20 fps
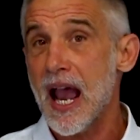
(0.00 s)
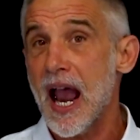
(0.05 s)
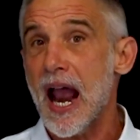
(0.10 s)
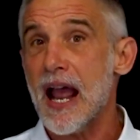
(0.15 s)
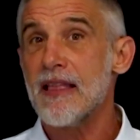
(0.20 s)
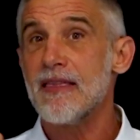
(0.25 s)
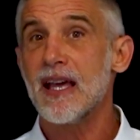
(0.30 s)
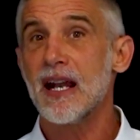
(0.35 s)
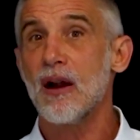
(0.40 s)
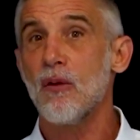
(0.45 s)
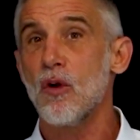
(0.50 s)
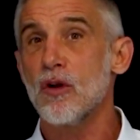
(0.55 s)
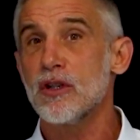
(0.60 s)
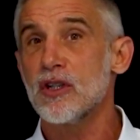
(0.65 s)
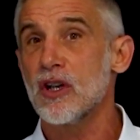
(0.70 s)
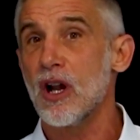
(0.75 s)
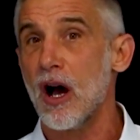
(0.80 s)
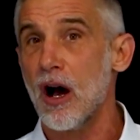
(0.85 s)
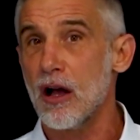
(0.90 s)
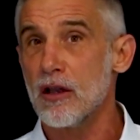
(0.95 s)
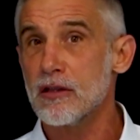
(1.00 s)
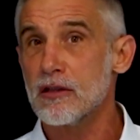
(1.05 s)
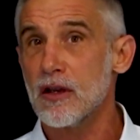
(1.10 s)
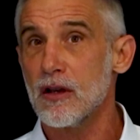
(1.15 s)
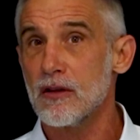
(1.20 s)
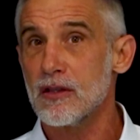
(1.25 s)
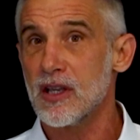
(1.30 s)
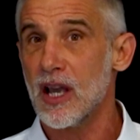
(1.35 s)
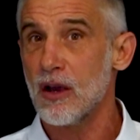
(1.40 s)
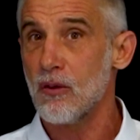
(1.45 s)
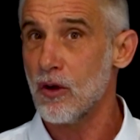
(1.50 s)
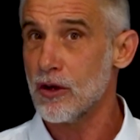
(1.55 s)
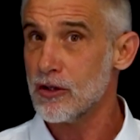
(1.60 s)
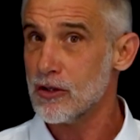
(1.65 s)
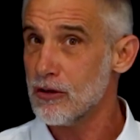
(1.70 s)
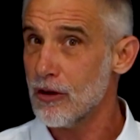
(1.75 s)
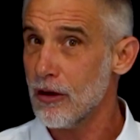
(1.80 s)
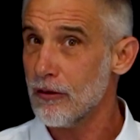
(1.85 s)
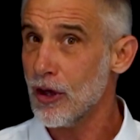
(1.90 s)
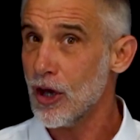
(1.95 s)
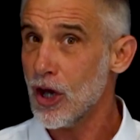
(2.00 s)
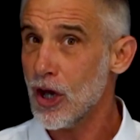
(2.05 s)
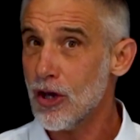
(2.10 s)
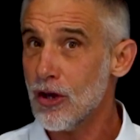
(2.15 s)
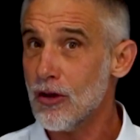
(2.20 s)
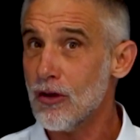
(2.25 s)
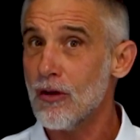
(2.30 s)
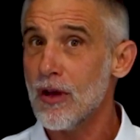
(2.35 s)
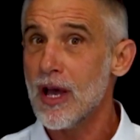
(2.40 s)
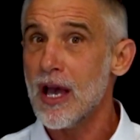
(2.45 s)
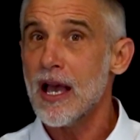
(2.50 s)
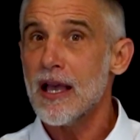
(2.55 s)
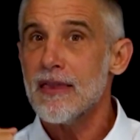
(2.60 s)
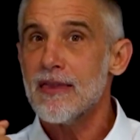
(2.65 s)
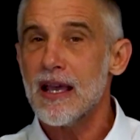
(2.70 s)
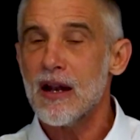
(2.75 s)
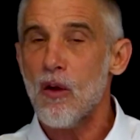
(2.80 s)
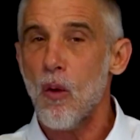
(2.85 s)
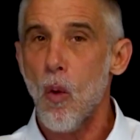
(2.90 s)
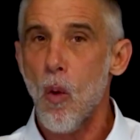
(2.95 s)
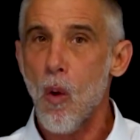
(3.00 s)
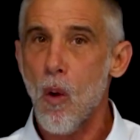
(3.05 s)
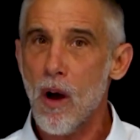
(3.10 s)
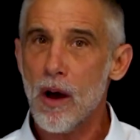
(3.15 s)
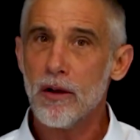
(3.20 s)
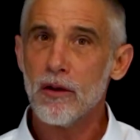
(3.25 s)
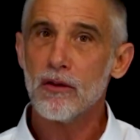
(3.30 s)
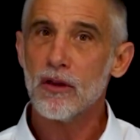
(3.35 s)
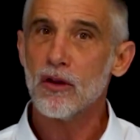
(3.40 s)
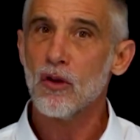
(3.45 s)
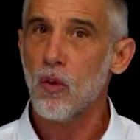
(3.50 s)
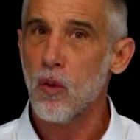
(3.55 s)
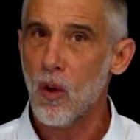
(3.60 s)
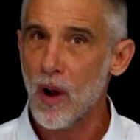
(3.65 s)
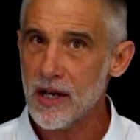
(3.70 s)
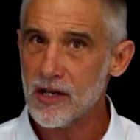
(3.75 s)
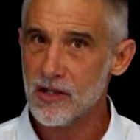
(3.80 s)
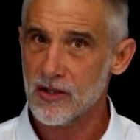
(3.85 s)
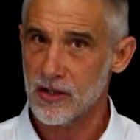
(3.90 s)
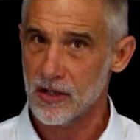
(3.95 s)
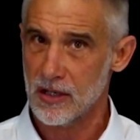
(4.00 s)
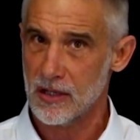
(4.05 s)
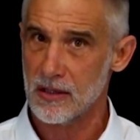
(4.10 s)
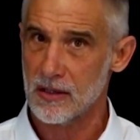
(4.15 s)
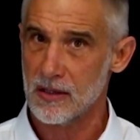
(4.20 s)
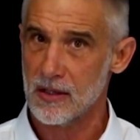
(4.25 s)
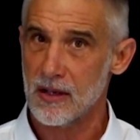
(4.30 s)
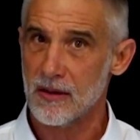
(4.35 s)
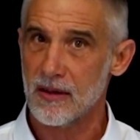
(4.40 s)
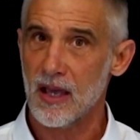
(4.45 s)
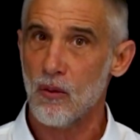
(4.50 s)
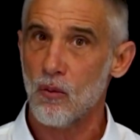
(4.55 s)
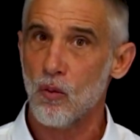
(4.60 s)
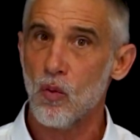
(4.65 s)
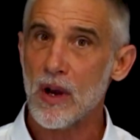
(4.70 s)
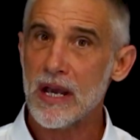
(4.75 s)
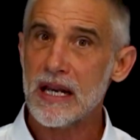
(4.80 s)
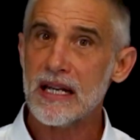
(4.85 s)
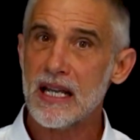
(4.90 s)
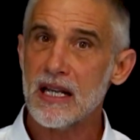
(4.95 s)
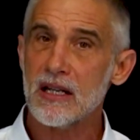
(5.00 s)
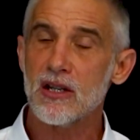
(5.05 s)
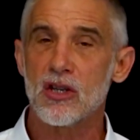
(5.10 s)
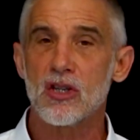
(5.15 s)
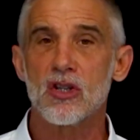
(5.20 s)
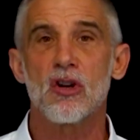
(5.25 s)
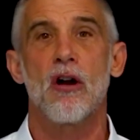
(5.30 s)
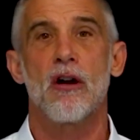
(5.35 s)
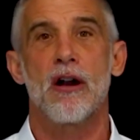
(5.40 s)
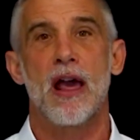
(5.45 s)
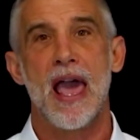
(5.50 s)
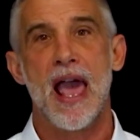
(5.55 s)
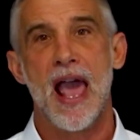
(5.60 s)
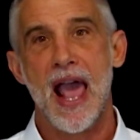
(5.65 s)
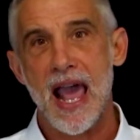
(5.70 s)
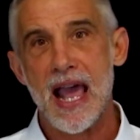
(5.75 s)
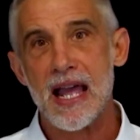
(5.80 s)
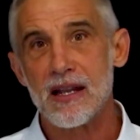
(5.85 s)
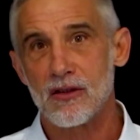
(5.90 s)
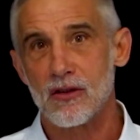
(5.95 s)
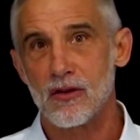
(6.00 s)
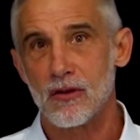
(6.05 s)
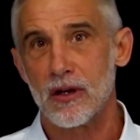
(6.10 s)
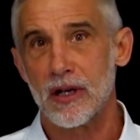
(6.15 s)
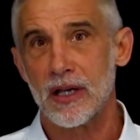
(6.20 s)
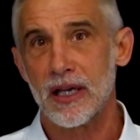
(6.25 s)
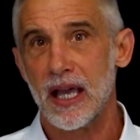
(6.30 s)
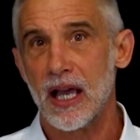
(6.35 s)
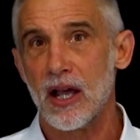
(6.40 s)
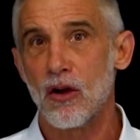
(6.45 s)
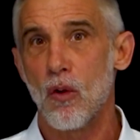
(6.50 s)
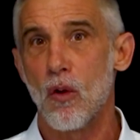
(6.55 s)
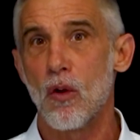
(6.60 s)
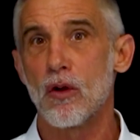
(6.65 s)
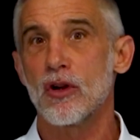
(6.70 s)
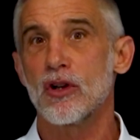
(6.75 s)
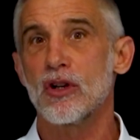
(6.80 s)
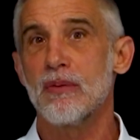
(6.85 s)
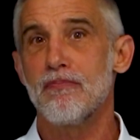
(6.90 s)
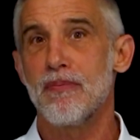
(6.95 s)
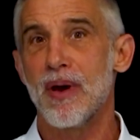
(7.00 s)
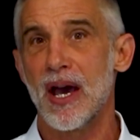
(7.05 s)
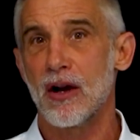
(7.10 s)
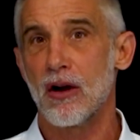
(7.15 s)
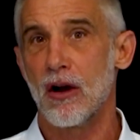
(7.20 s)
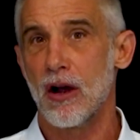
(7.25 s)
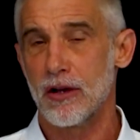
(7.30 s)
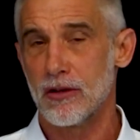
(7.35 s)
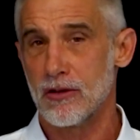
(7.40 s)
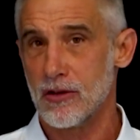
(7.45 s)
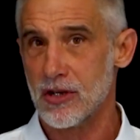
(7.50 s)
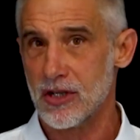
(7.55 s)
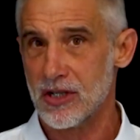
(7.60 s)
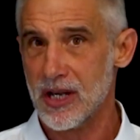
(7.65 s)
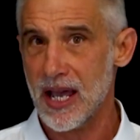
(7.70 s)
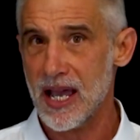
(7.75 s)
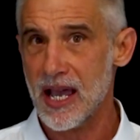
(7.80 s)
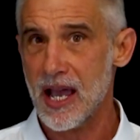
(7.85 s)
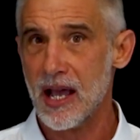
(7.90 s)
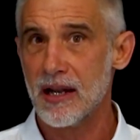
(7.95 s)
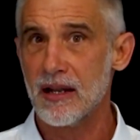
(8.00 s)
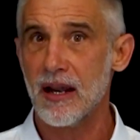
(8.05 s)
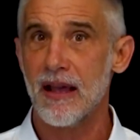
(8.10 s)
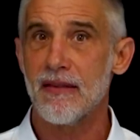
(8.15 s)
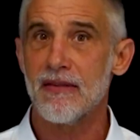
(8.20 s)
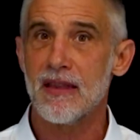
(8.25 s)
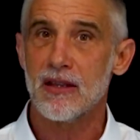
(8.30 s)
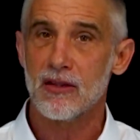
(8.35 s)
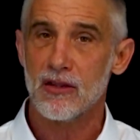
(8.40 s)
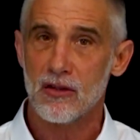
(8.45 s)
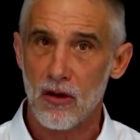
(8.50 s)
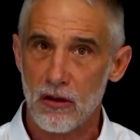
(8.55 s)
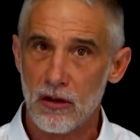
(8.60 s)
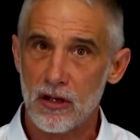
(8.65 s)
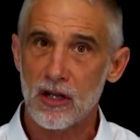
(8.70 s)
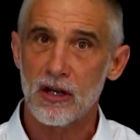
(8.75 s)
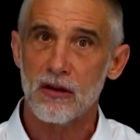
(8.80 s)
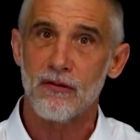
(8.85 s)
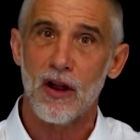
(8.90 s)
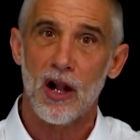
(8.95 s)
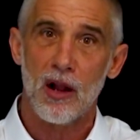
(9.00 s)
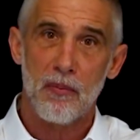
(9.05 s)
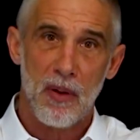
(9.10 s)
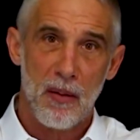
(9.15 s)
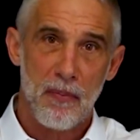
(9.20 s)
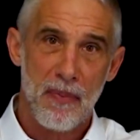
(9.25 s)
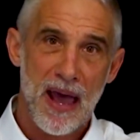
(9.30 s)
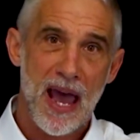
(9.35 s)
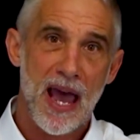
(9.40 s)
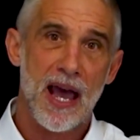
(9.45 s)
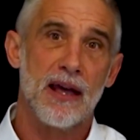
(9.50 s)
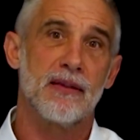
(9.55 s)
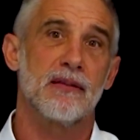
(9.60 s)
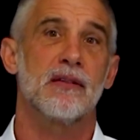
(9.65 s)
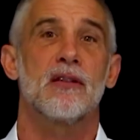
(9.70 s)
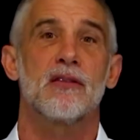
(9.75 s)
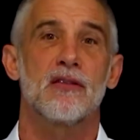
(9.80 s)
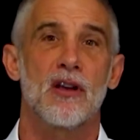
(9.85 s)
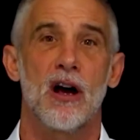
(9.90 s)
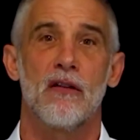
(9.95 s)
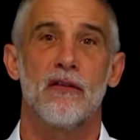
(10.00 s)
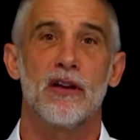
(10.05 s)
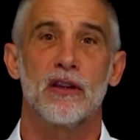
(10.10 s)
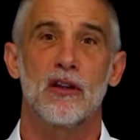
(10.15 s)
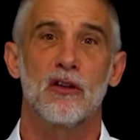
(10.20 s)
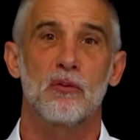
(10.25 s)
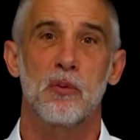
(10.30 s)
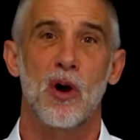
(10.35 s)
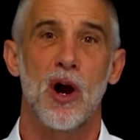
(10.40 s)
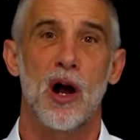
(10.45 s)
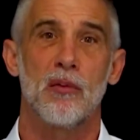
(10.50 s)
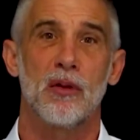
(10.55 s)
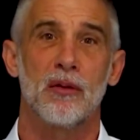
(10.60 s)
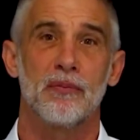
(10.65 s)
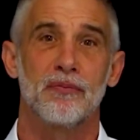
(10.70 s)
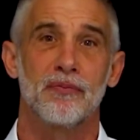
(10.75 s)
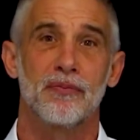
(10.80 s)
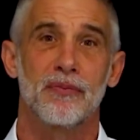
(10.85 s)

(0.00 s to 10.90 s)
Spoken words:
And then I want you to also say, once you know the who, then what are the questions that we need to start answering in order to better understand and then start to develop a path to solving this problem.